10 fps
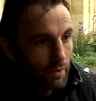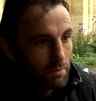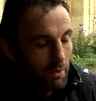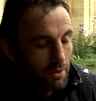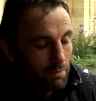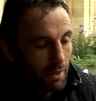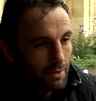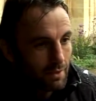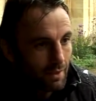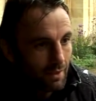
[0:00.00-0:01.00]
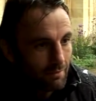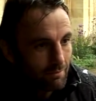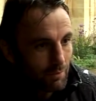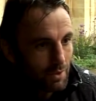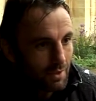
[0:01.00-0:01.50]
experienced players in there,
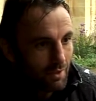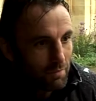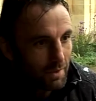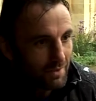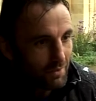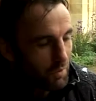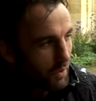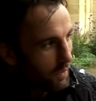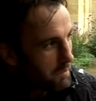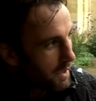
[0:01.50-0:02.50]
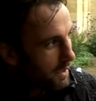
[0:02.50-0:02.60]
myself being sort of one of them.